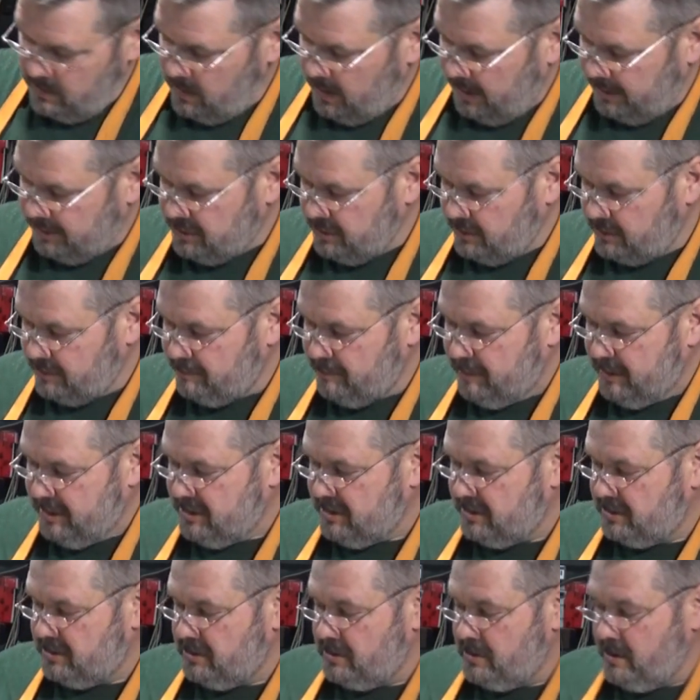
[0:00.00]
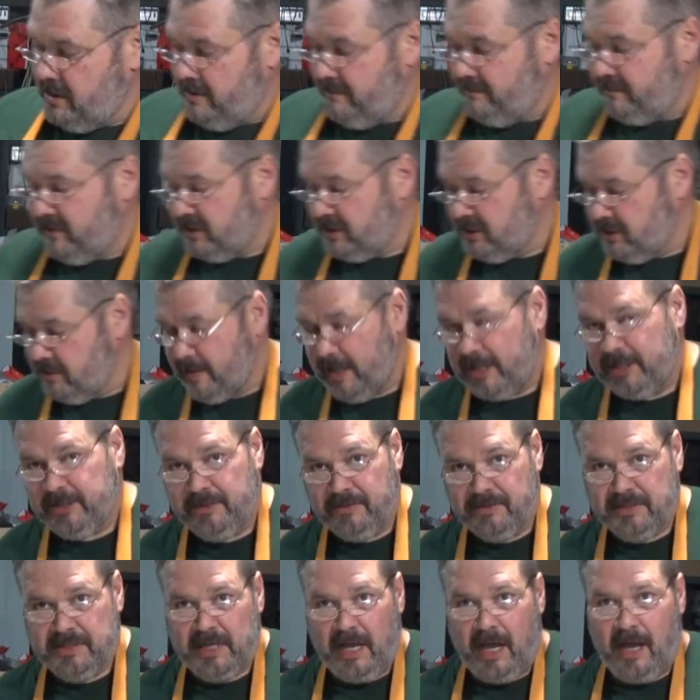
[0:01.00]
I took a piece of the
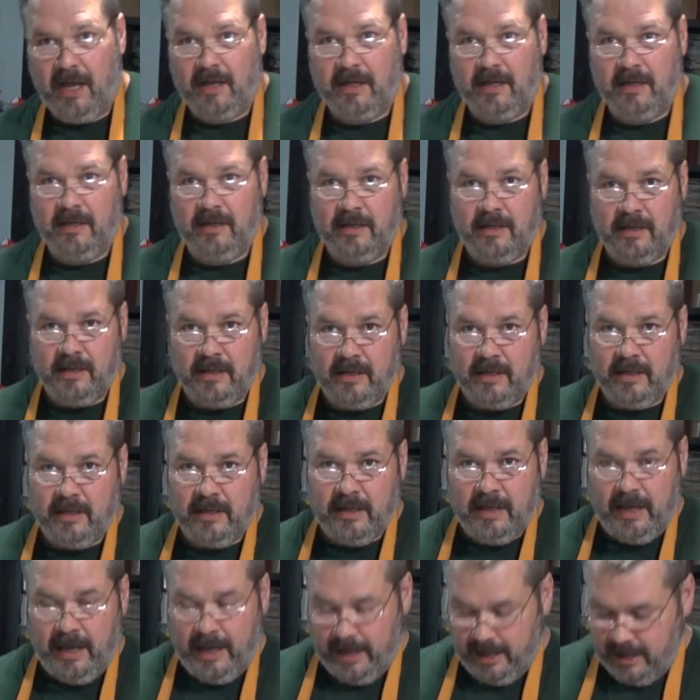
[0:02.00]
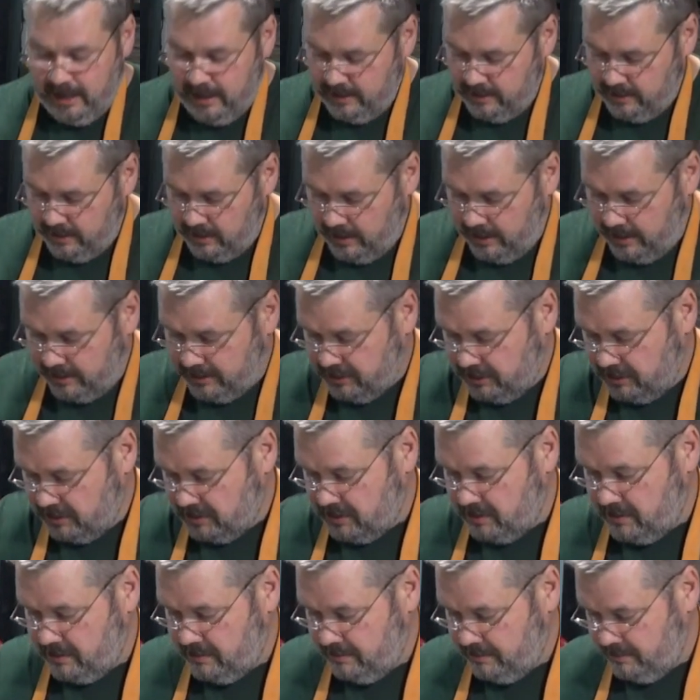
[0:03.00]
2x2 stock and I
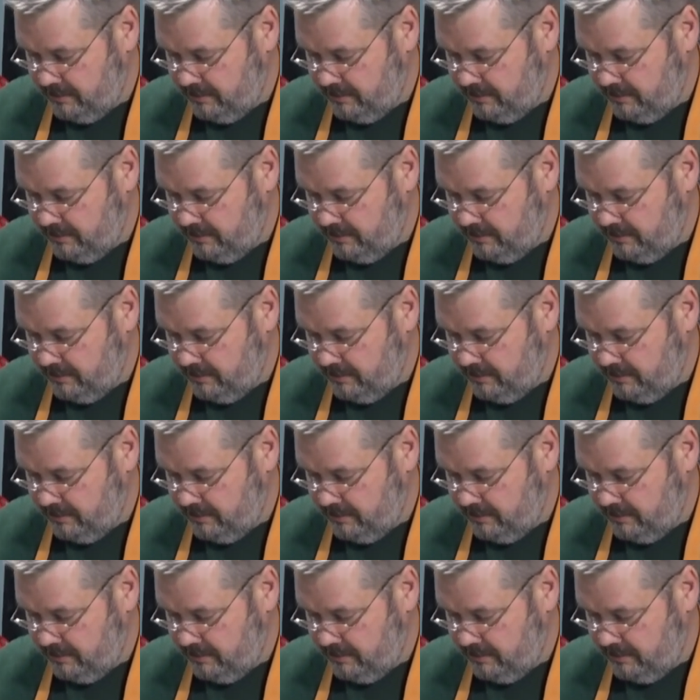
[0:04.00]
just